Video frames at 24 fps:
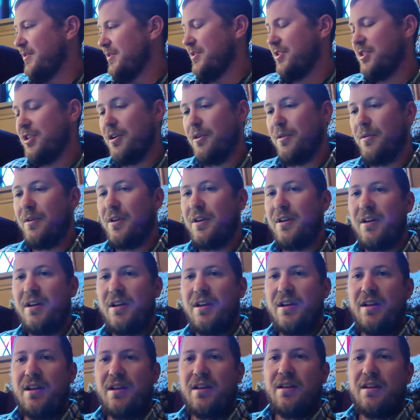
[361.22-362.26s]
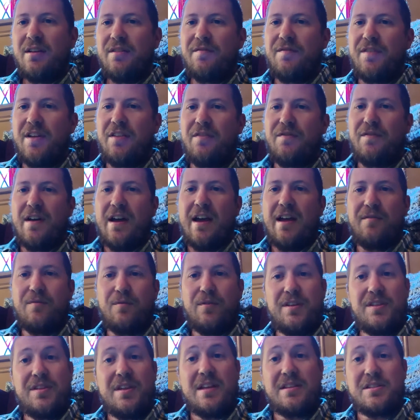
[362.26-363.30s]
So, Faith 5,
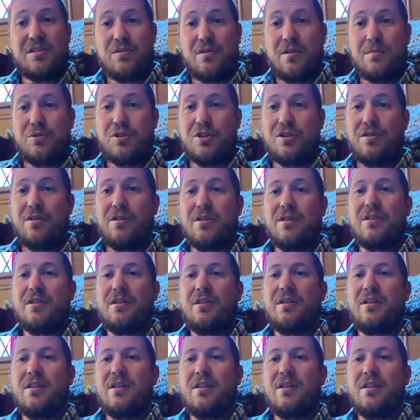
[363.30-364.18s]
read that scripture.